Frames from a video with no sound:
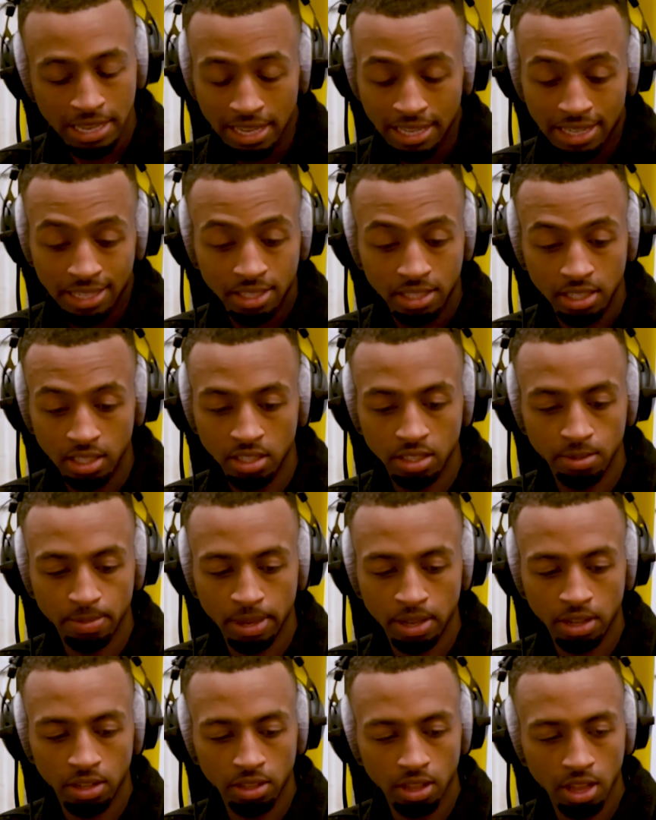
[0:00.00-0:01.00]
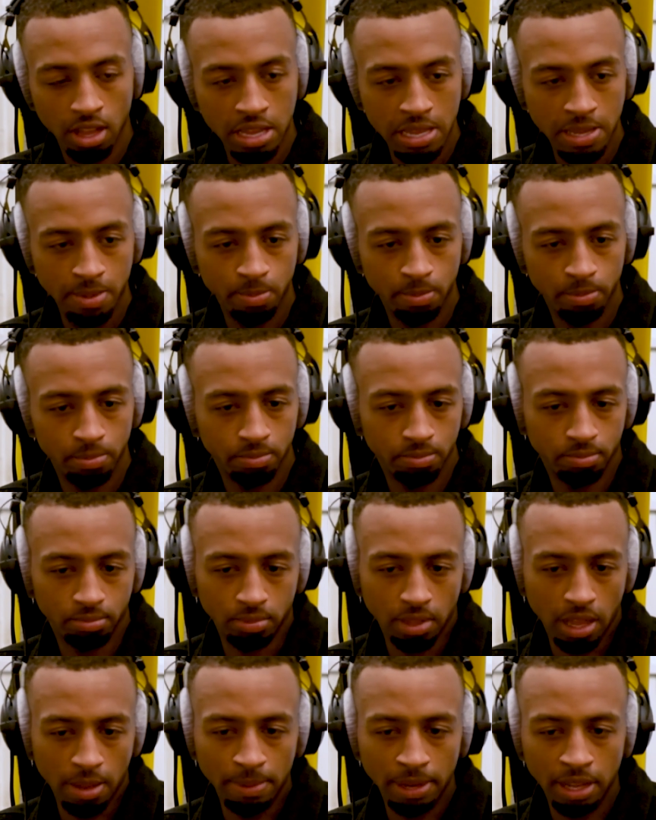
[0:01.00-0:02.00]
Listen, it doesn't matter.
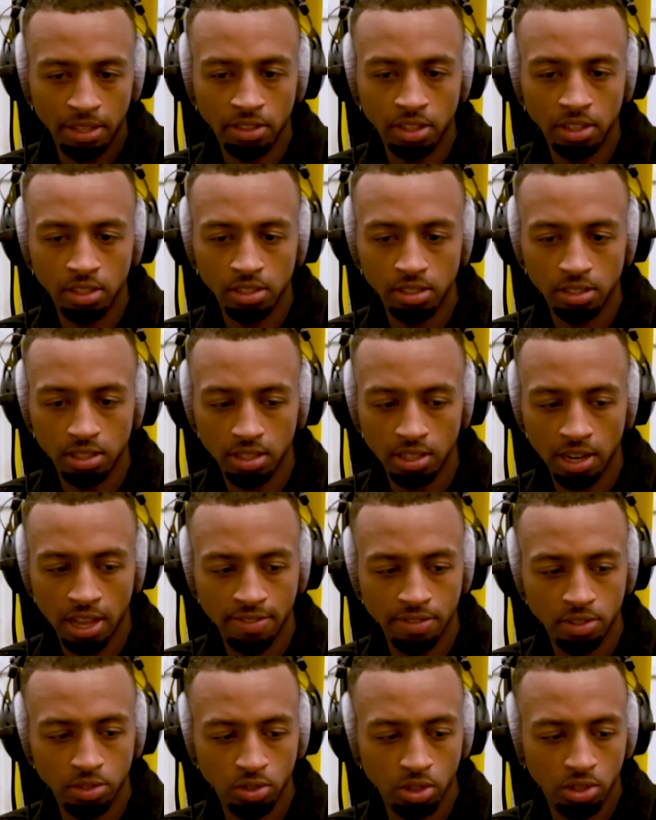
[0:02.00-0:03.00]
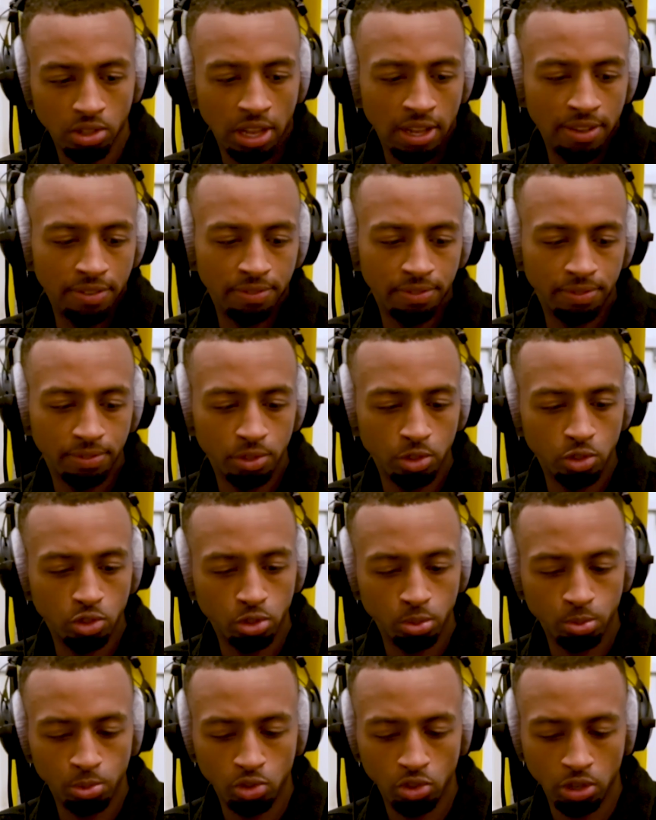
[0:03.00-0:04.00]
I mean, I've done live
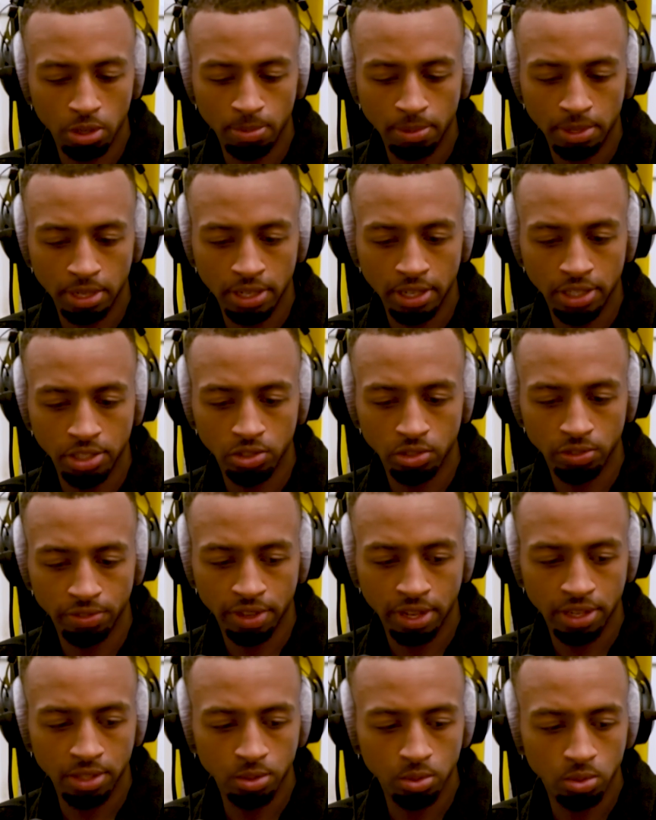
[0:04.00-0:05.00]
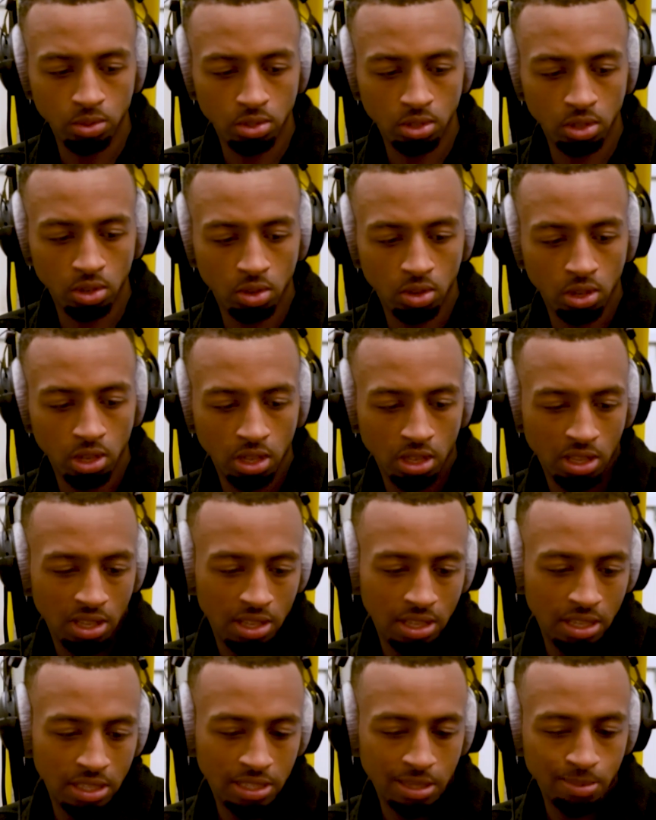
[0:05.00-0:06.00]
YouTube stream in the national finals, so
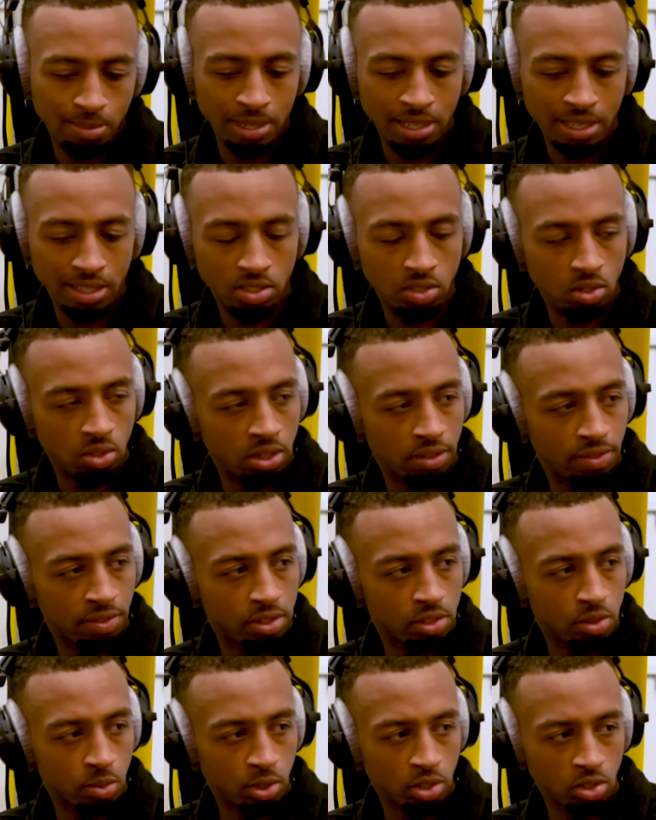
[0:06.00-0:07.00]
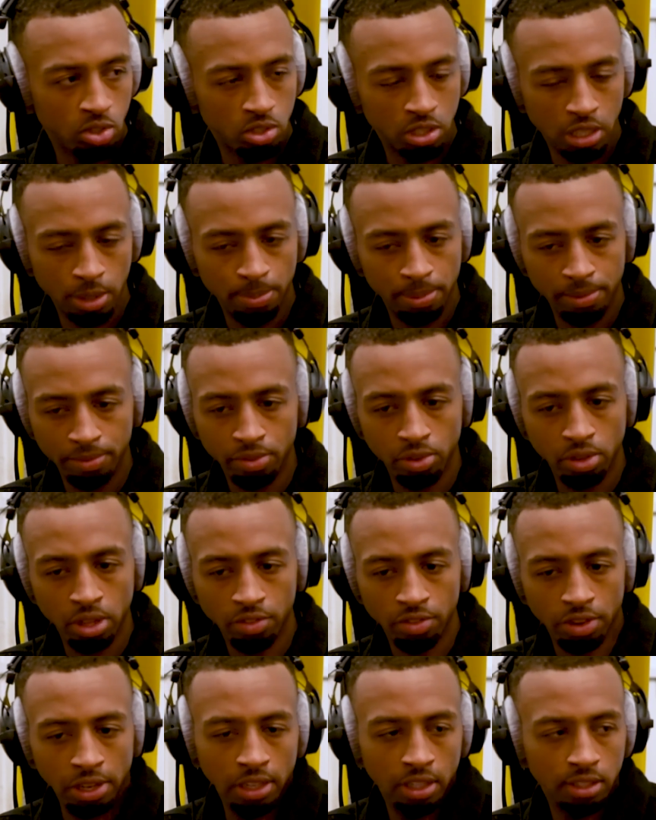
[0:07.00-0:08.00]
to me, it's no difference. Once you step in through that
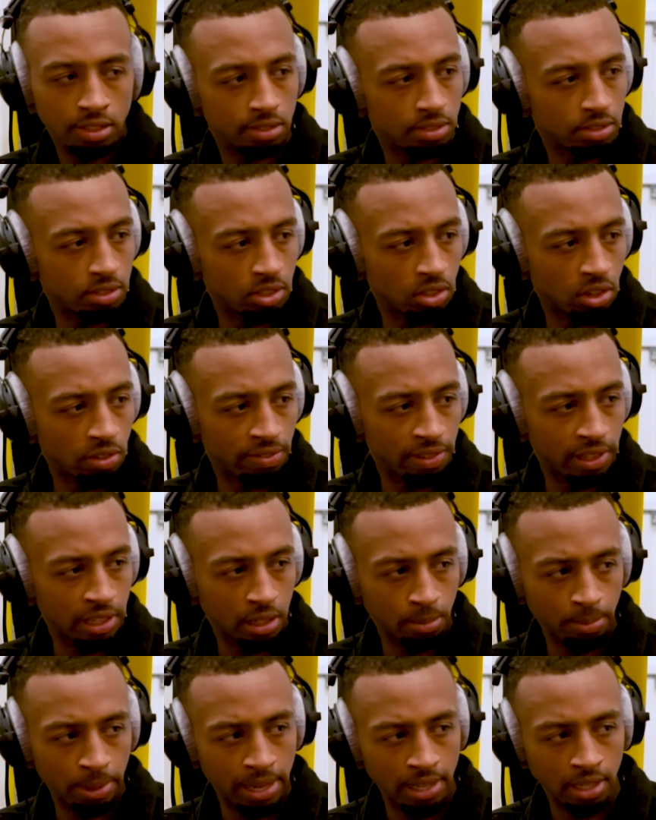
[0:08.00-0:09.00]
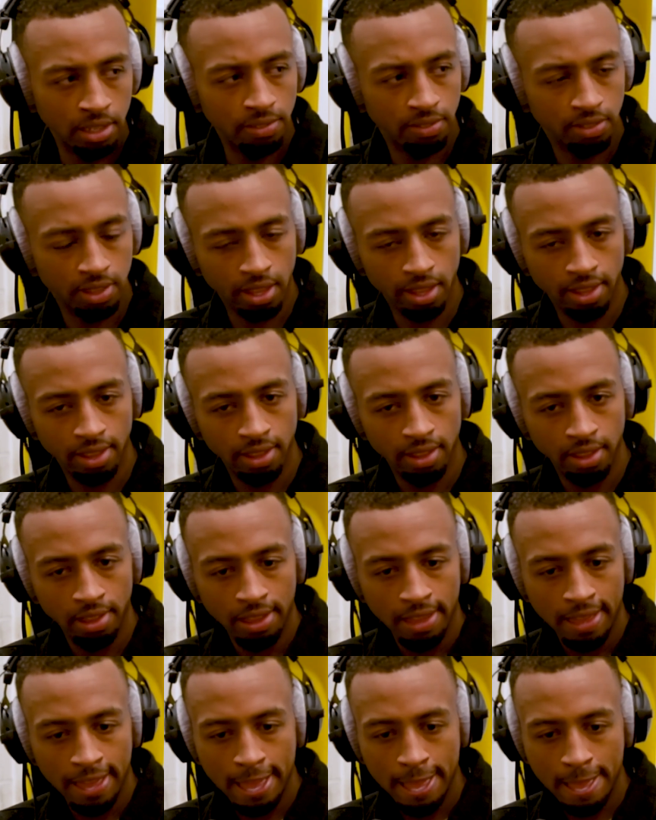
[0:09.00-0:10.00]
ring, you're not thinking about any of that.
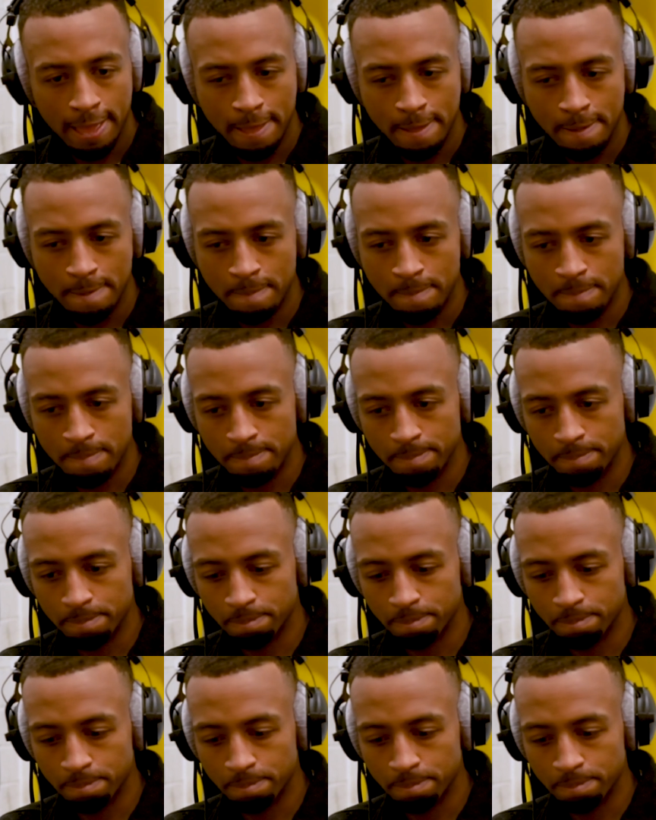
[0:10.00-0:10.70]
And